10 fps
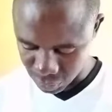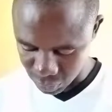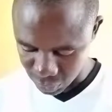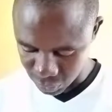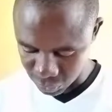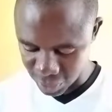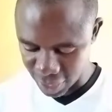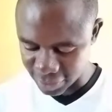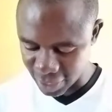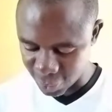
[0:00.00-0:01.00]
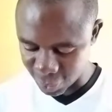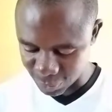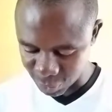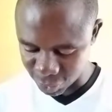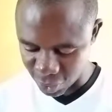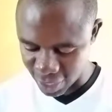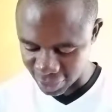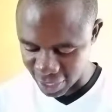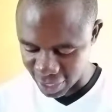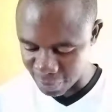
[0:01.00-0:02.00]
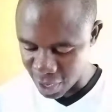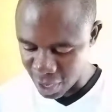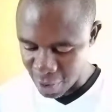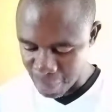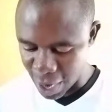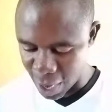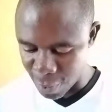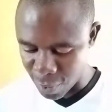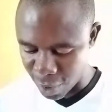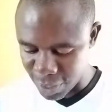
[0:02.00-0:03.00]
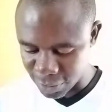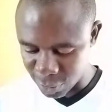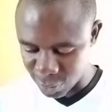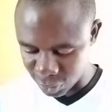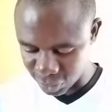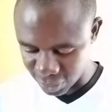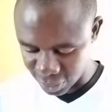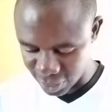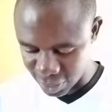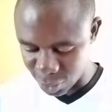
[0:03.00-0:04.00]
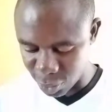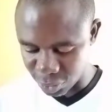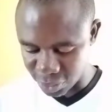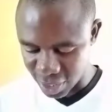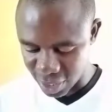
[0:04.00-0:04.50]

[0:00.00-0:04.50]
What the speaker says: So that is how you're supposed to understand my wobbling lute, the lute